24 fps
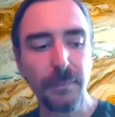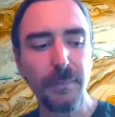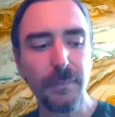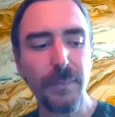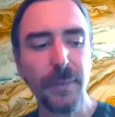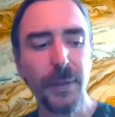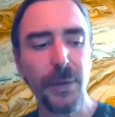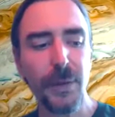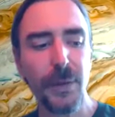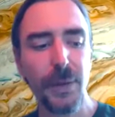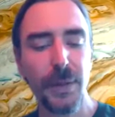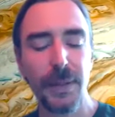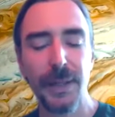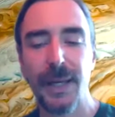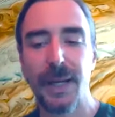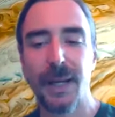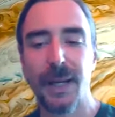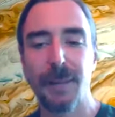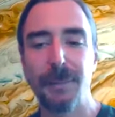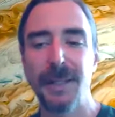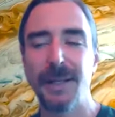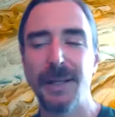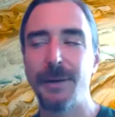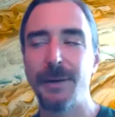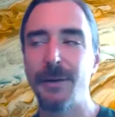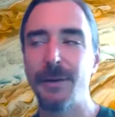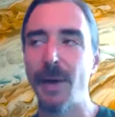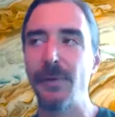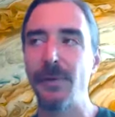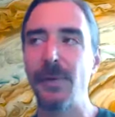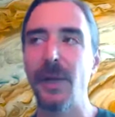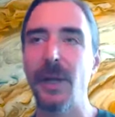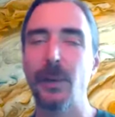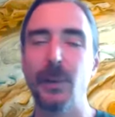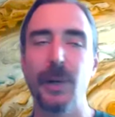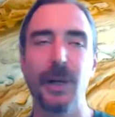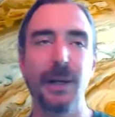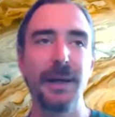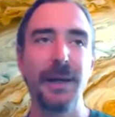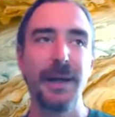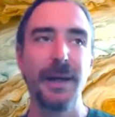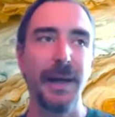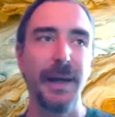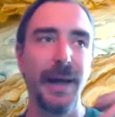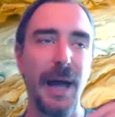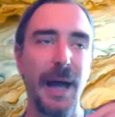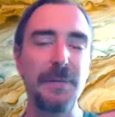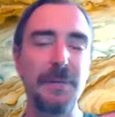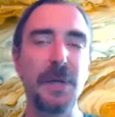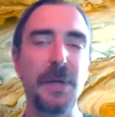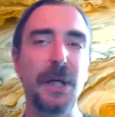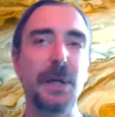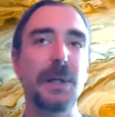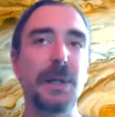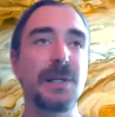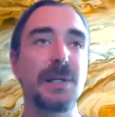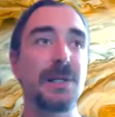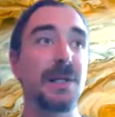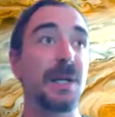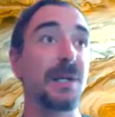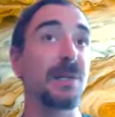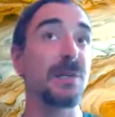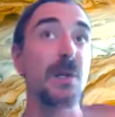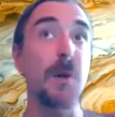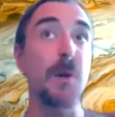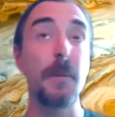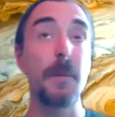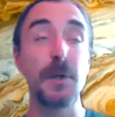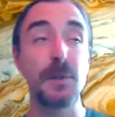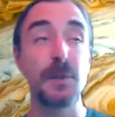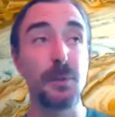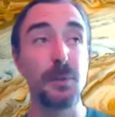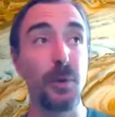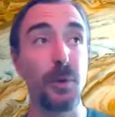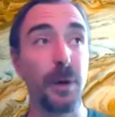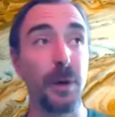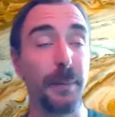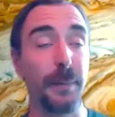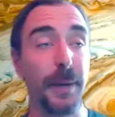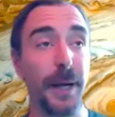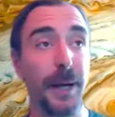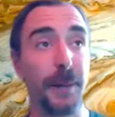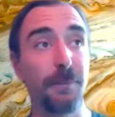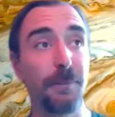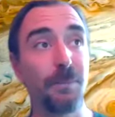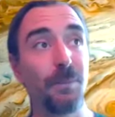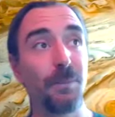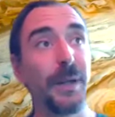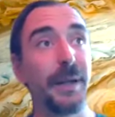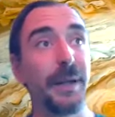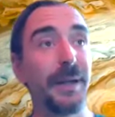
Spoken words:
Good. Yeah. I mean, I feel like we could say so much more about,